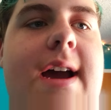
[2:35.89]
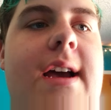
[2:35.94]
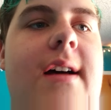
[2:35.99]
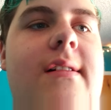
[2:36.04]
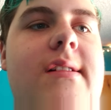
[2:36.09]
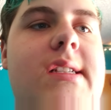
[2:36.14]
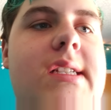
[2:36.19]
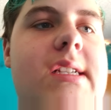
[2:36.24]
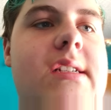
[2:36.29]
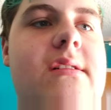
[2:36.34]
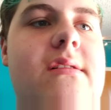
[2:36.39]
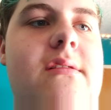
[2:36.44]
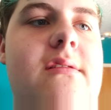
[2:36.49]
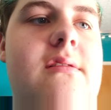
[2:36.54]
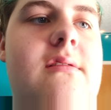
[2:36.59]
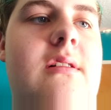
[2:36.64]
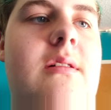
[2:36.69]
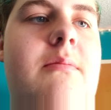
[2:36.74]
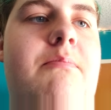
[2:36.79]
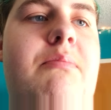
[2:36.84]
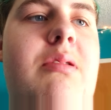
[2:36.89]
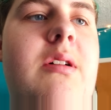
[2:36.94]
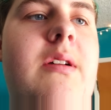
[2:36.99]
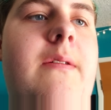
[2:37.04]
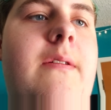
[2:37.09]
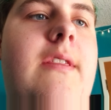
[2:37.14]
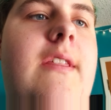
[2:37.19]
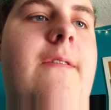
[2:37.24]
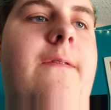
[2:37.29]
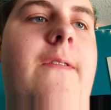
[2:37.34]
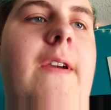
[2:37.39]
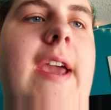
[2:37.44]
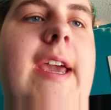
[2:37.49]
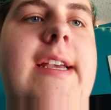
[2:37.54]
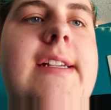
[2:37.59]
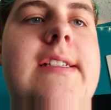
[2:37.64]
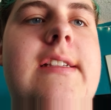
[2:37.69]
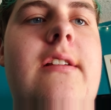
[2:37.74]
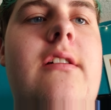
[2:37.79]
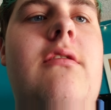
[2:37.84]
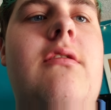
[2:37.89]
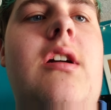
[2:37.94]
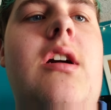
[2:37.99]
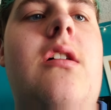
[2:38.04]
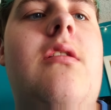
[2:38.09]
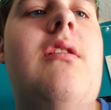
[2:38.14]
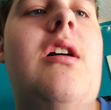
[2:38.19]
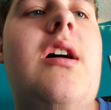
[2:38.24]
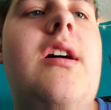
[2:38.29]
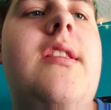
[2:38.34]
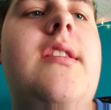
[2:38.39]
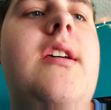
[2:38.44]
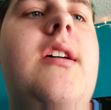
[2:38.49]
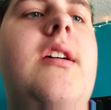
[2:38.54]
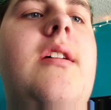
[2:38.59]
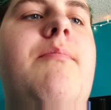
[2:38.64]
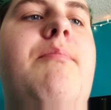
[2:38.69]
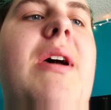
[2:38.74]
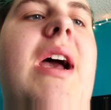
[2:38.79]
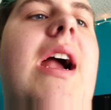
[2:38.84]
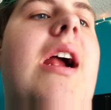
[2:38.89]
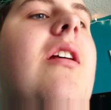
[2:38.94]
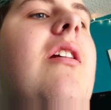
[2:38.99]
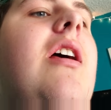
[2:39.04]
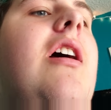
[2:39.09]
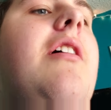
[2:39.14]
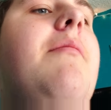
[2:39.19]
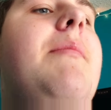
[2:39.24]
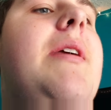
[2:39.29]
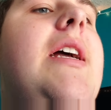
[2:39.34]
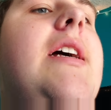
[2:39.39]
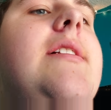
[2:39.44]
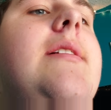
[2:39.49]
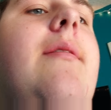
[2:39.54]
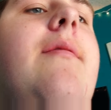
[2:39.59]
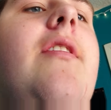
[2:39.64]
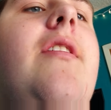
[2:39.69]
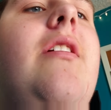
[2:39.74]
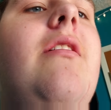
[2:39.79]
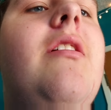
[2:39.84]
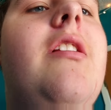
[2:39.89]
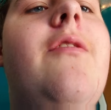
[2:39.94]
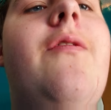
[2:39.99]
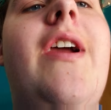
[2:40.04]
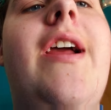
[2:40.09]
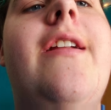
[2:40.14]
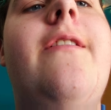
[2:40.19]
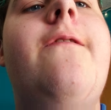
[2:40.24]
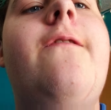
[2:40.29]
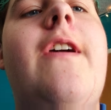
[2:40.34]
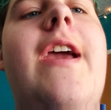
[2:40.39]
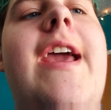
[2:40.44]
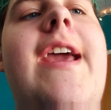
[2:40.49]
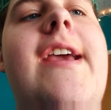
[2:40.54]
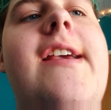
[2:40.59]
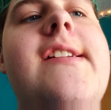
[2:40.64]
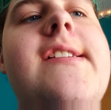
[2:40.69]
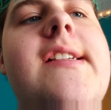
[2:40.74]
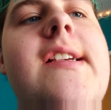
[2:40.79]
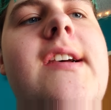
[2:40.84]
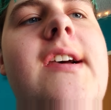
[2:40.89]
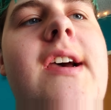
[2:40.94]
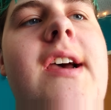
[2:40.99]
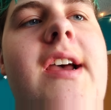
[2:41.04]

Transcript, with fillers: I also put the FaZe logo on the background because I'm a huge fan of FaZe